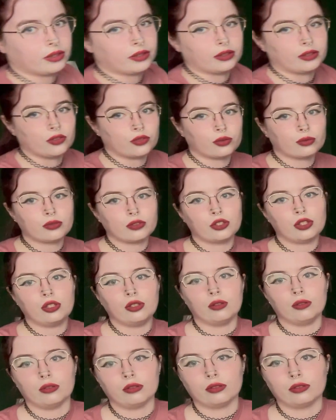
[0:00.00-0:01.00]
This one's
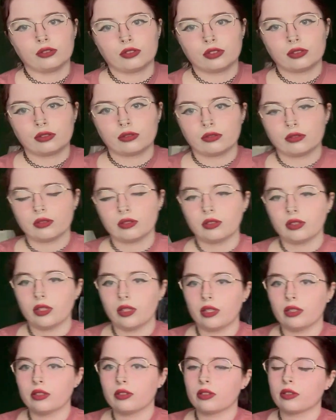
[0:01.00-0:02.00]
huge,
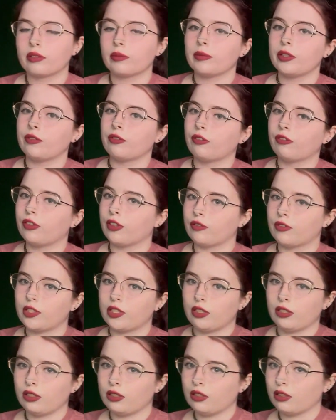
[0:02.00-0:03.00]
and it took me
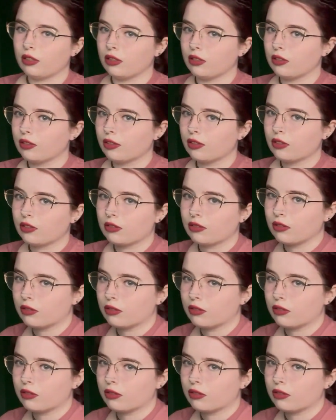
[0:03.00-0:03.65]
15 years.